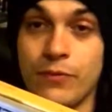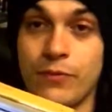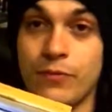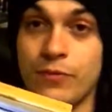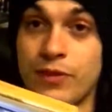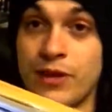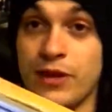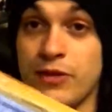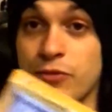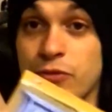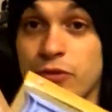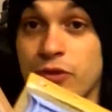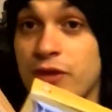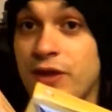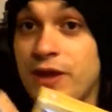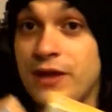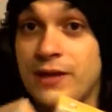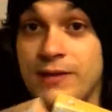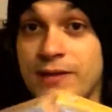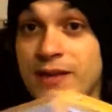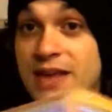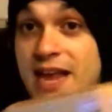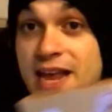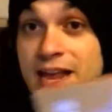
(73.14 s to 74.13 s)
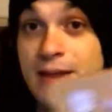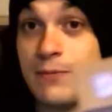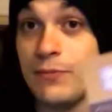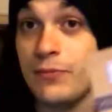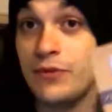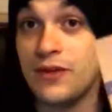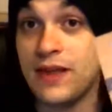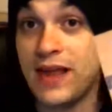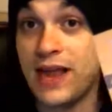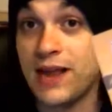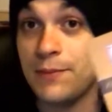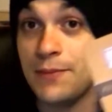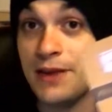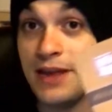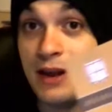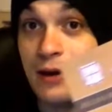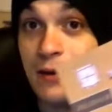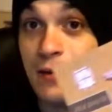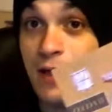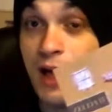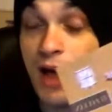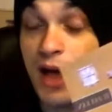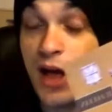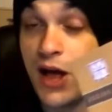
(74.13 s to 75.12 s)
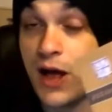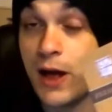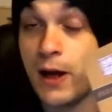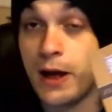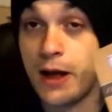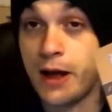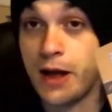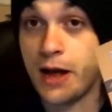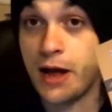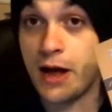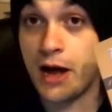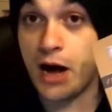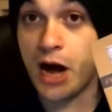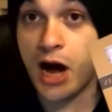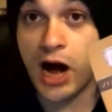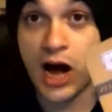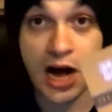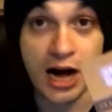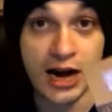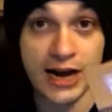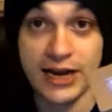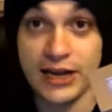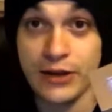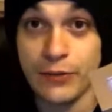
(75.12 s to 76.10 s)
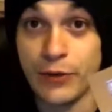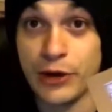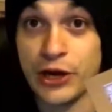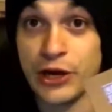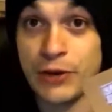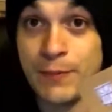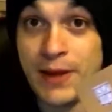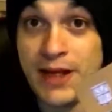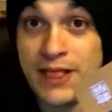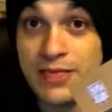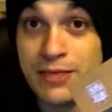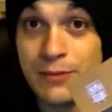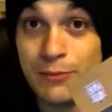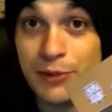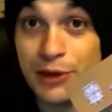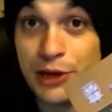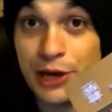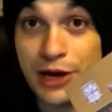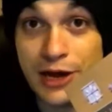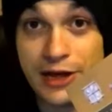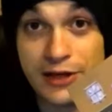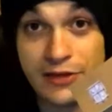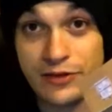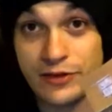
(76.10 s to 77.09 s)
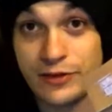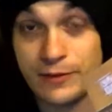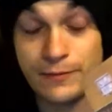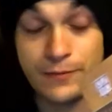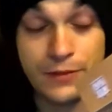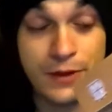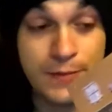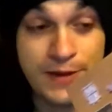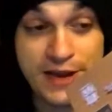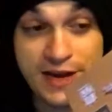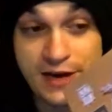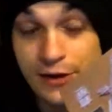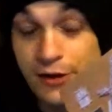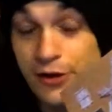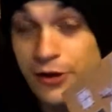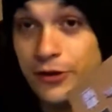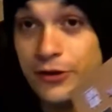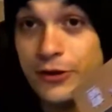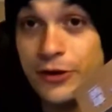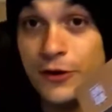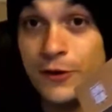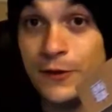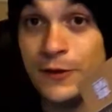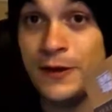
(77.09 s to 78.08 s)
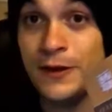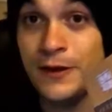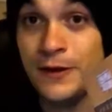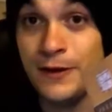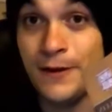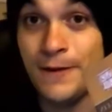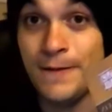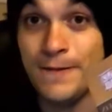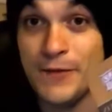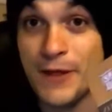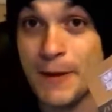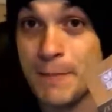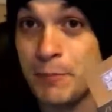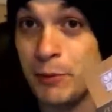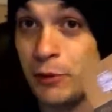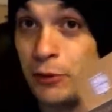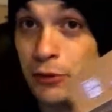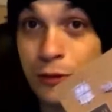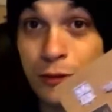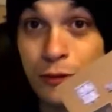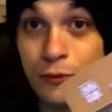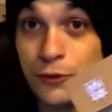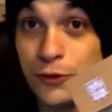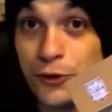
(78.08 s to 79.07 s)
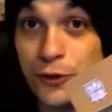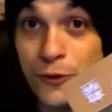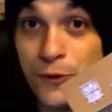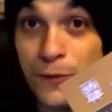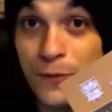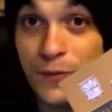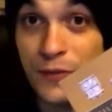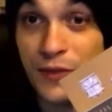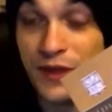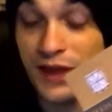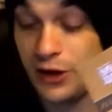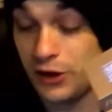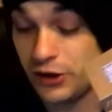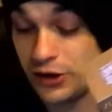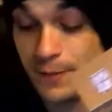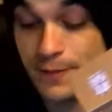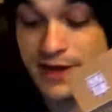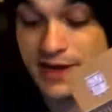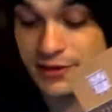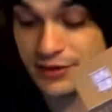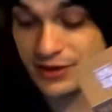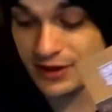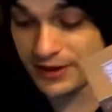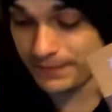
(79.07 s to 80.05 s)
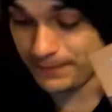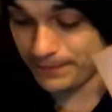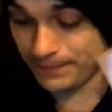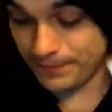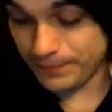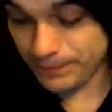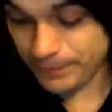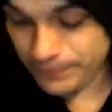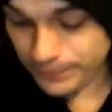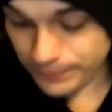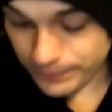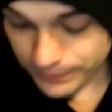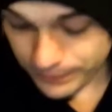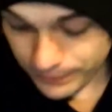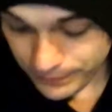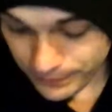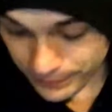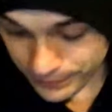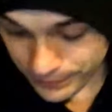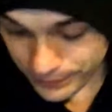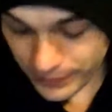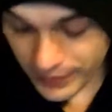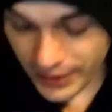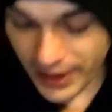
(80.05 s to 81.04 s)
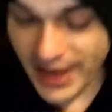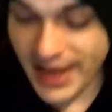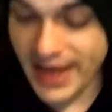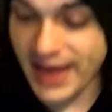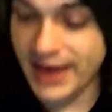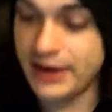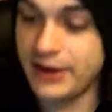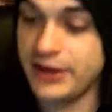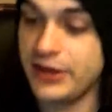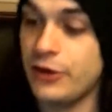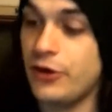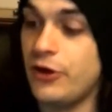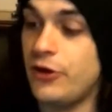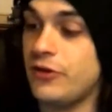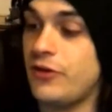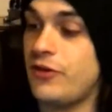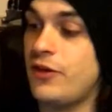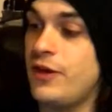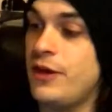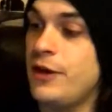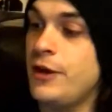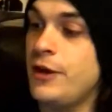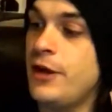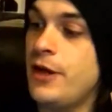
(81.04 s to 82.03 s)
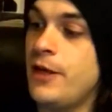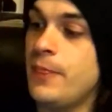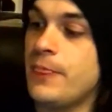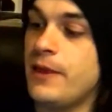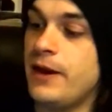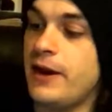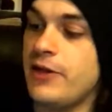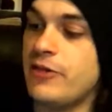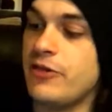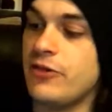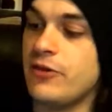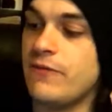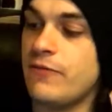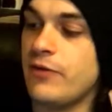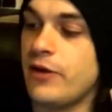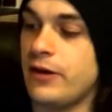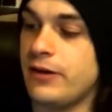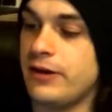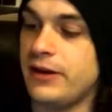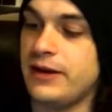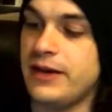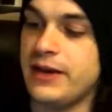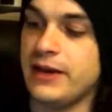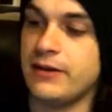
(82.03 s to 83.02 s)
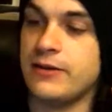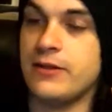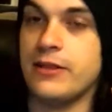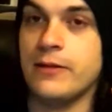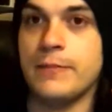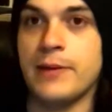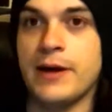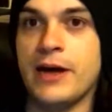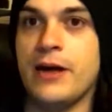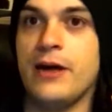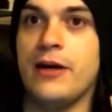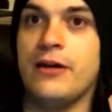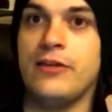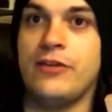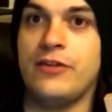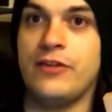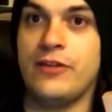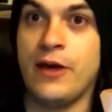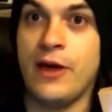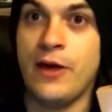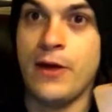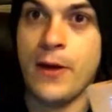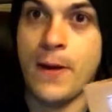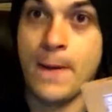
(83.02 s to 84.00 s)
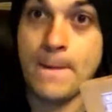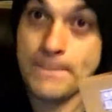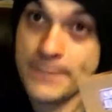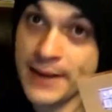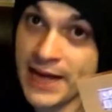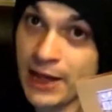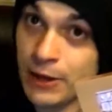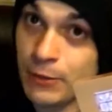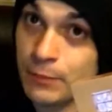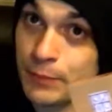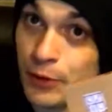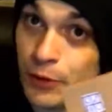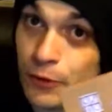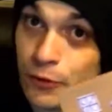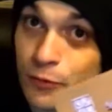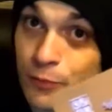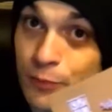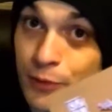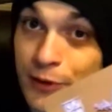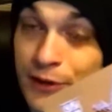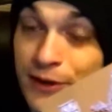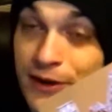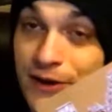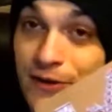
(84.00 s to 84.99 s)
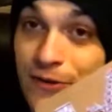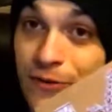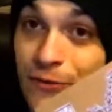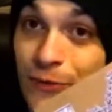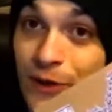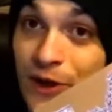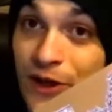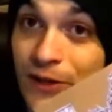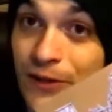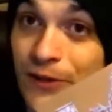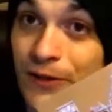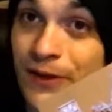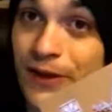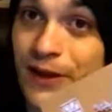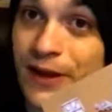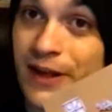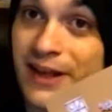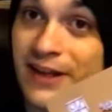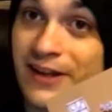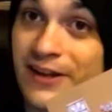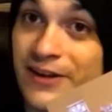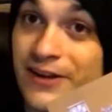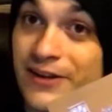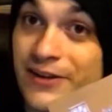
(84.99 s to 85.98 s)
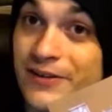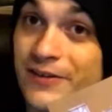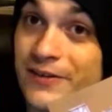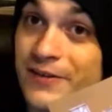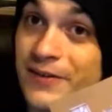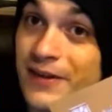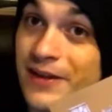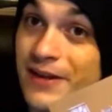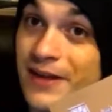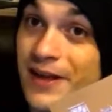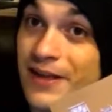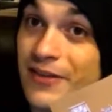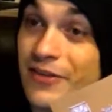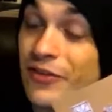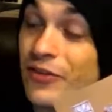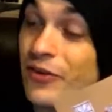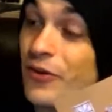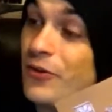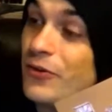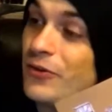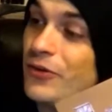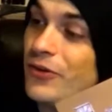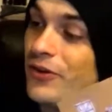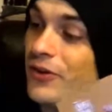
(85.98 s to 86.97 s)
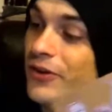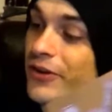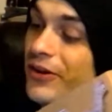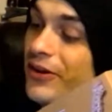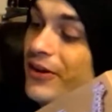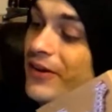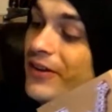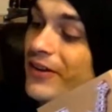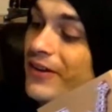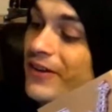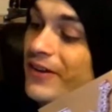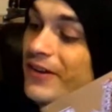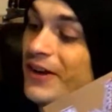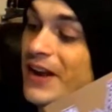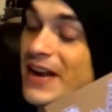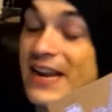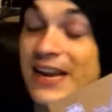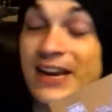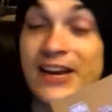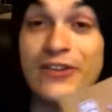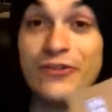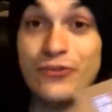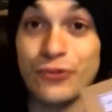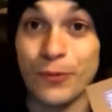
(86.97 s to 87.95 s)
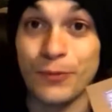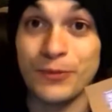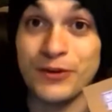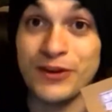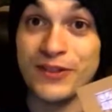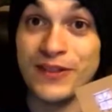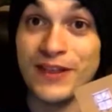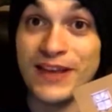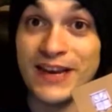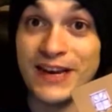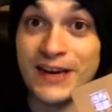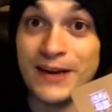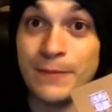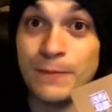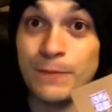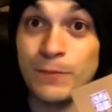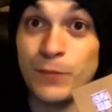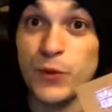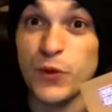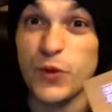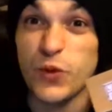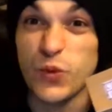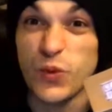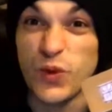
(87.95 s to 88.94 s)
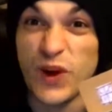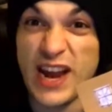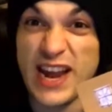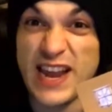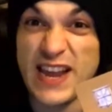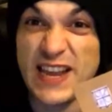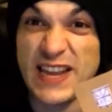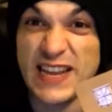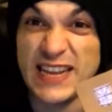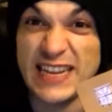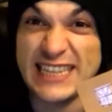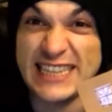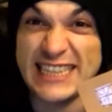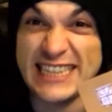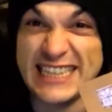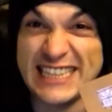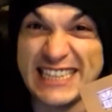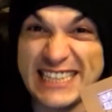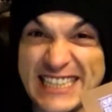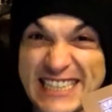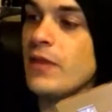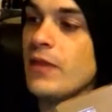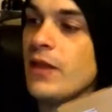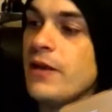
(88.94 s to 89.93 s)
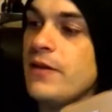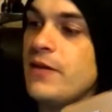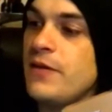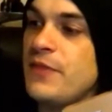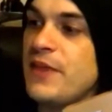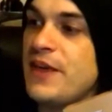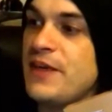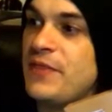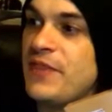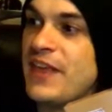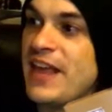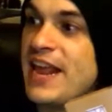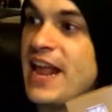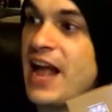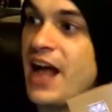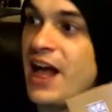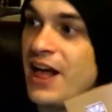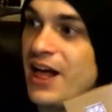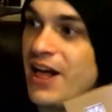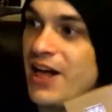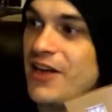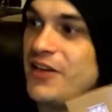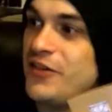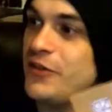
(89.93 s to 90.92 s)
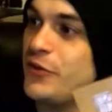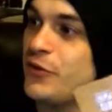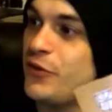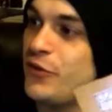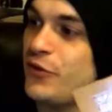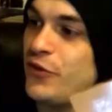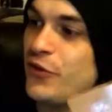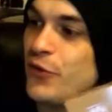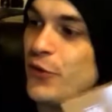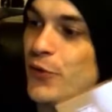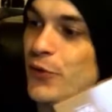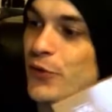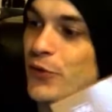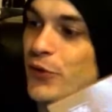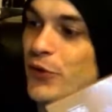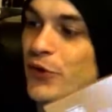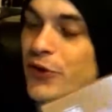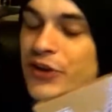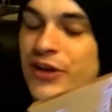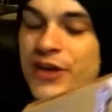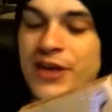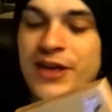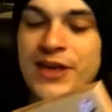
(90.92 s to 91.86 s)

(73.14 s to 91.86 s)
Dangerous Games Gaming. I highly recommend them, guys. I mean, look. They pulled through. They look amazing. And I got The Legend of Zelda Link to the Past PAL box printed as well. Oh, it's so good. I nearly dropped it then. Great. But they are so good.